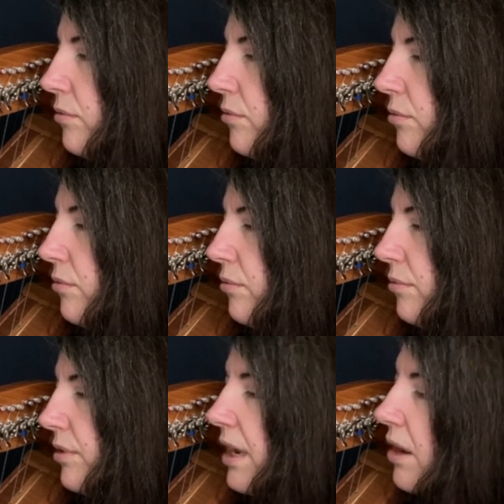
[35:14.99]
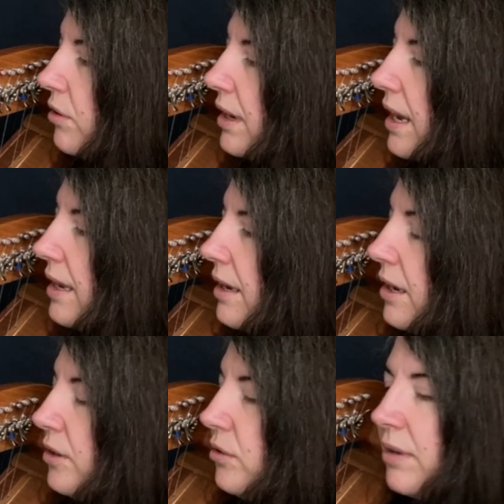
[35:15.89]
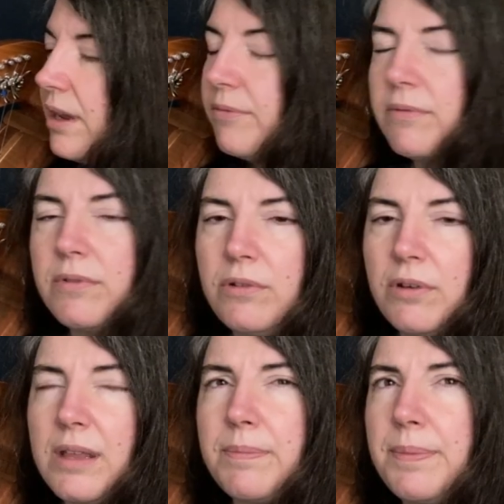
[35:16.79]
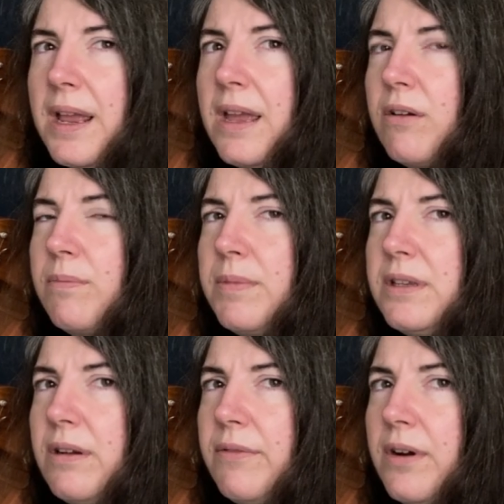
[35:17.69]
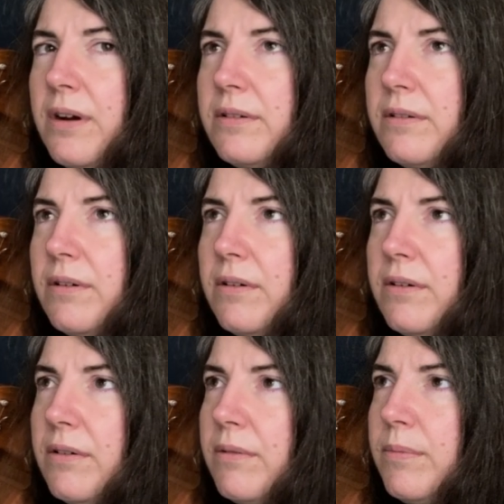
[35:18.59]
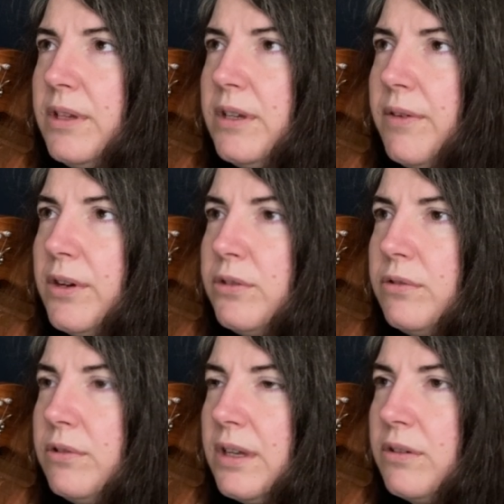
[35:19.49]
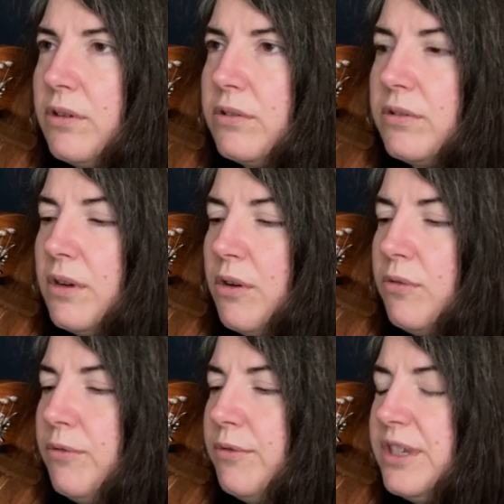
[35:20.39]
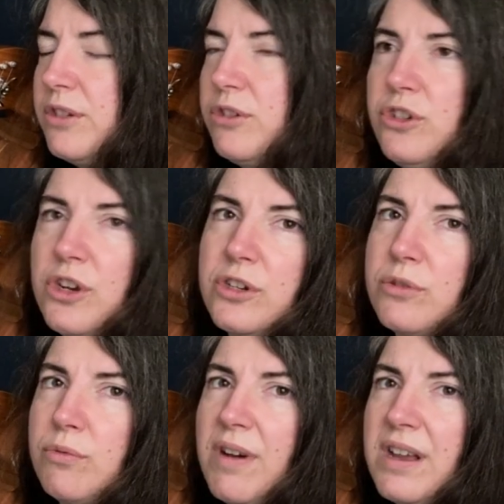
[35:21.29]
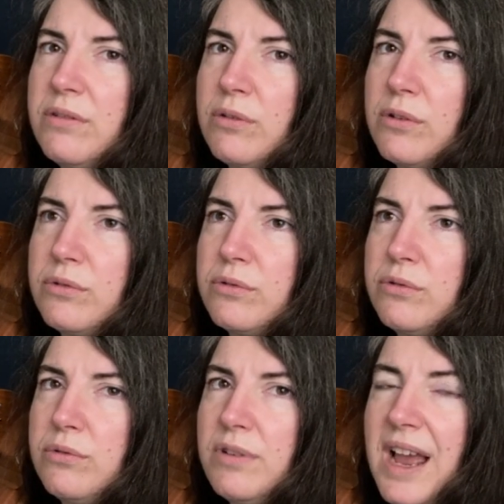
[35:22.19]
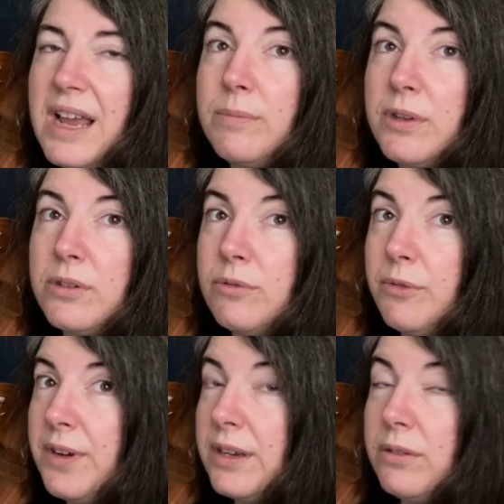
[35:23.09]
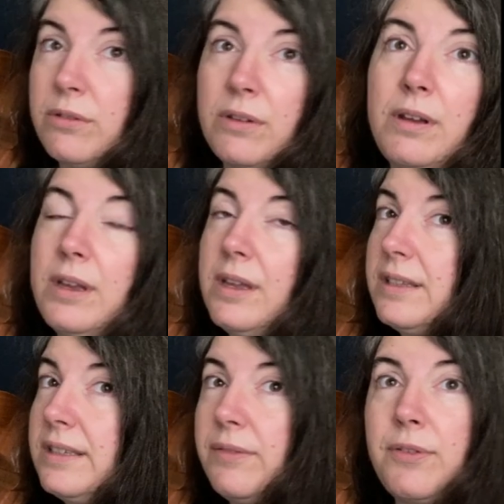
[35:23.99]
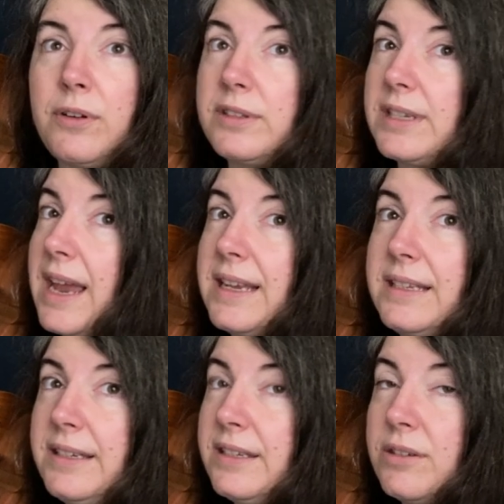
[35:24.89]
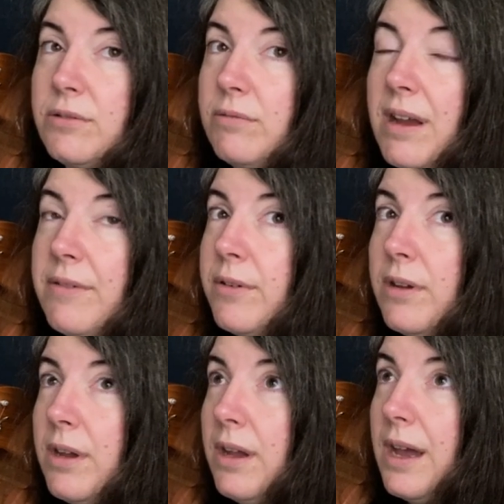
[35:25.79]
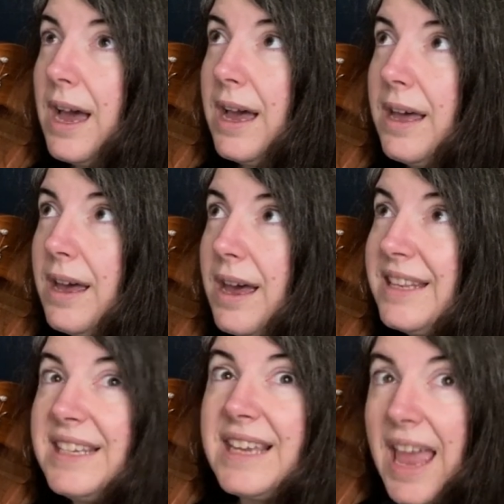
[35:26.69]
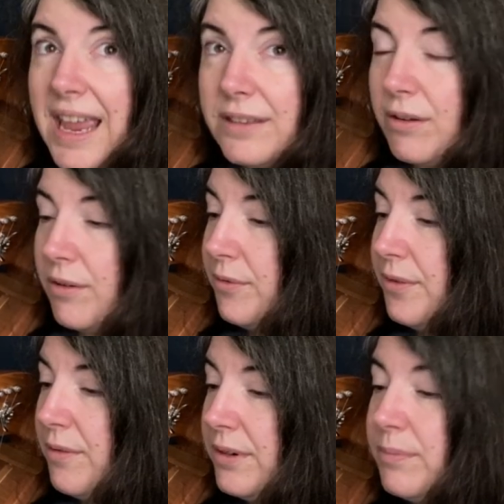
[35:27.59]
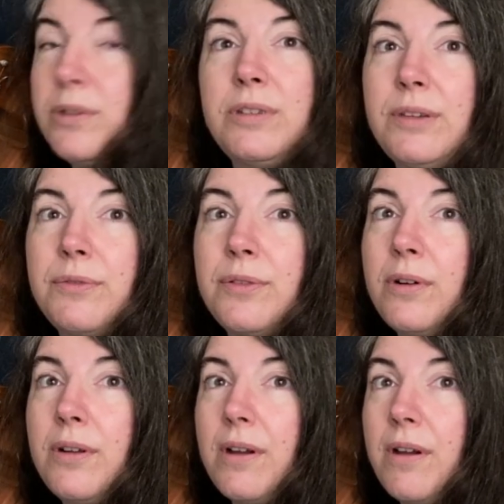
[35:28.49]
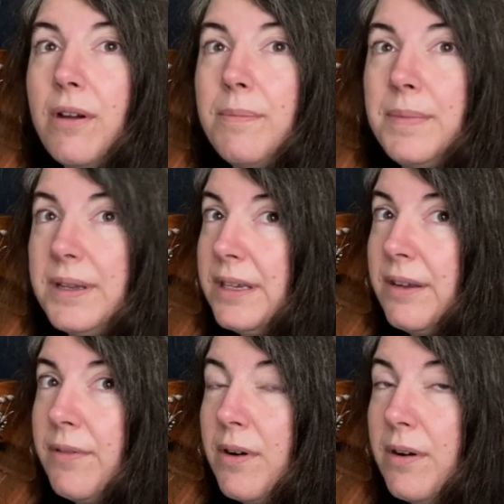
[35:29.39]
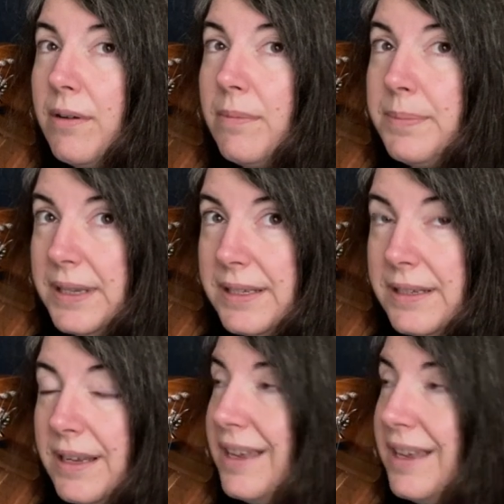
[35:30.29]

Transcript: to say okay you can you can play a medieval uh, medieval tune and not with just one or two line but to find a different ideas to have a, a, at the end a very beautiful uh, medieval piece